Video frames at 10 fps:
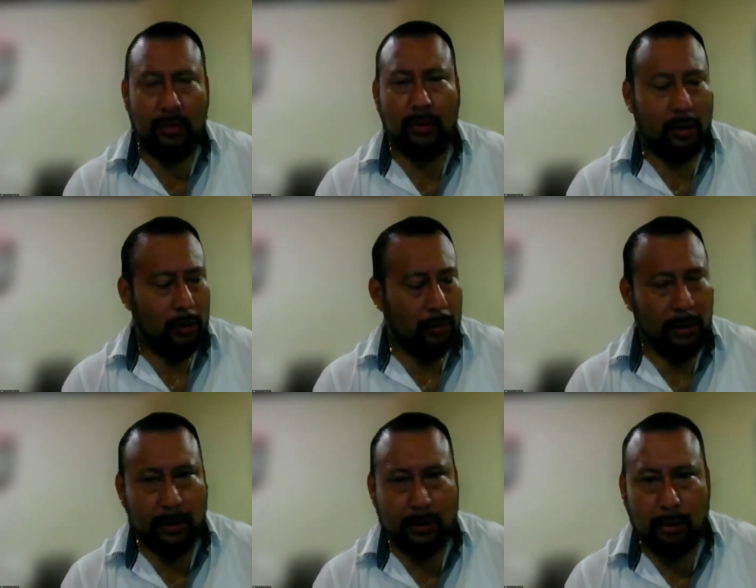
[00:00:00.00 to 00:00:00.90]
So
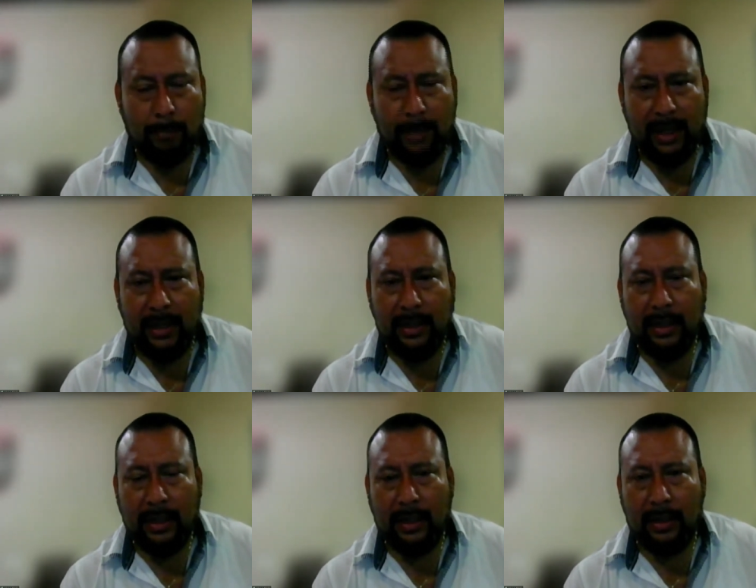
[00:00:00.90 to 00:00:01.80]
when you
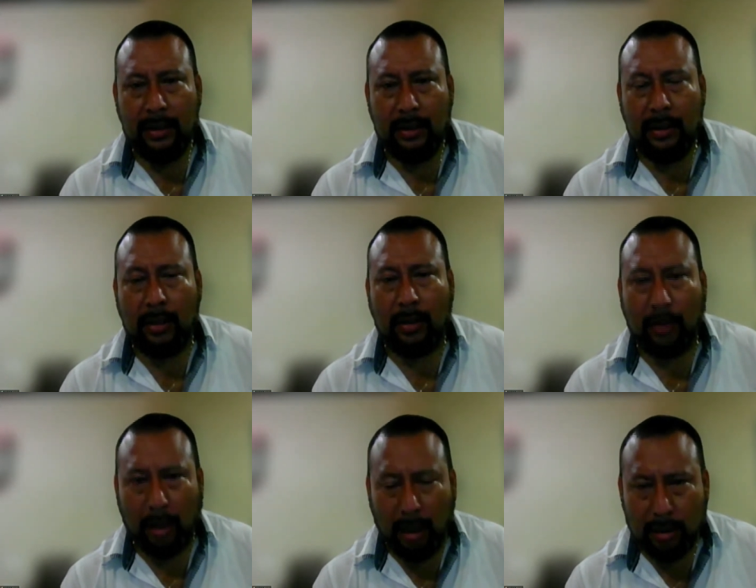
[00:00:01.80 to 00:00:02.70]
combine the
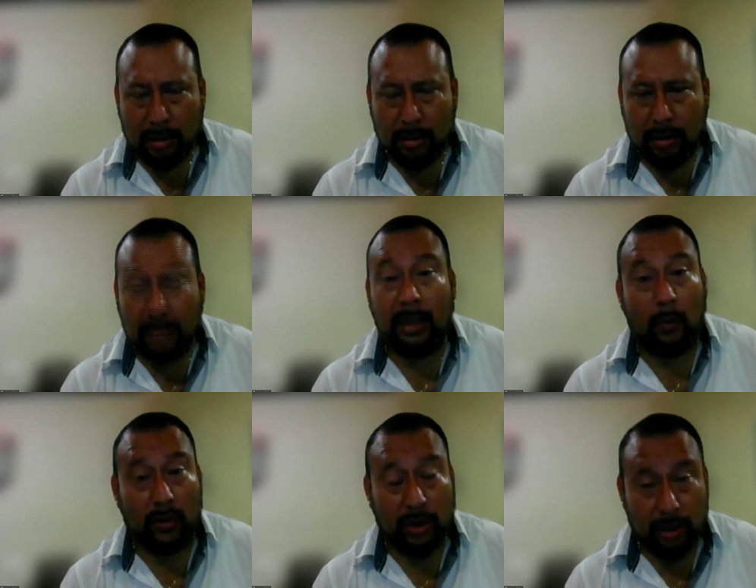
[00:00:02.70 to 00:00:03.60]
cost,
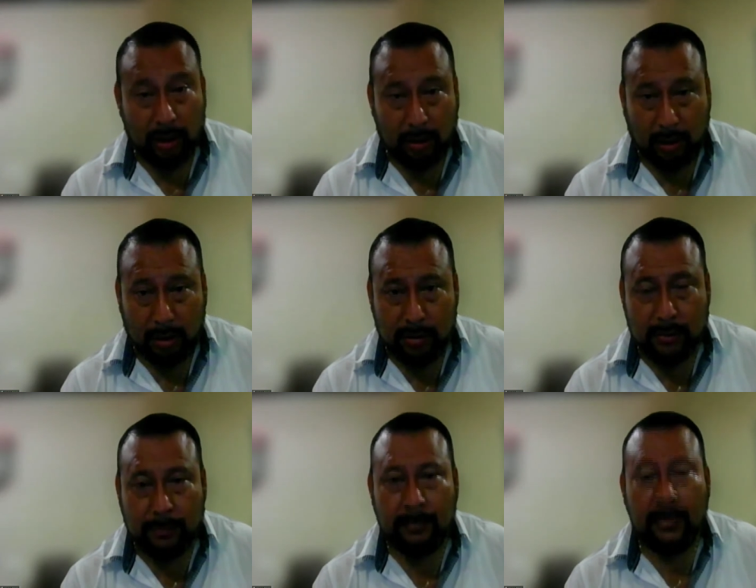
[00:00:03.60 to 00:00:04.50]
the acquisition
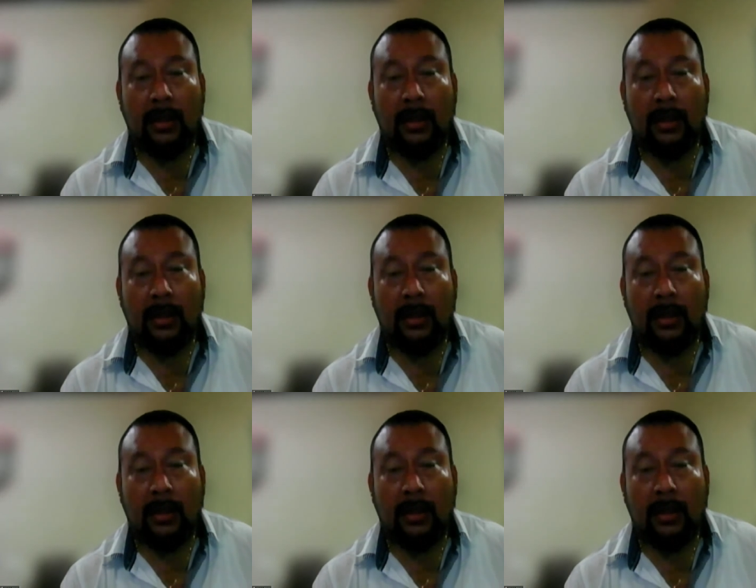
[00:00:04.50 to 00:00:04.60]
cost,